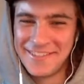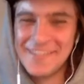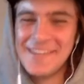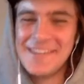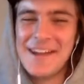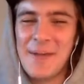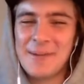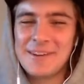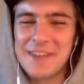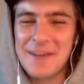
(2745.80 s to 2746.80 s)
How
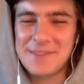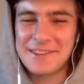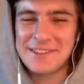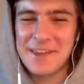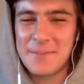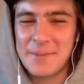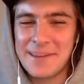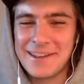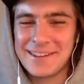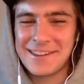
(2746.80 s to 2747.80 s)
many times did you say B
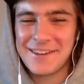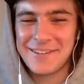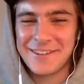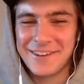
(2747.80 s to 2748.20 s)
in the interview?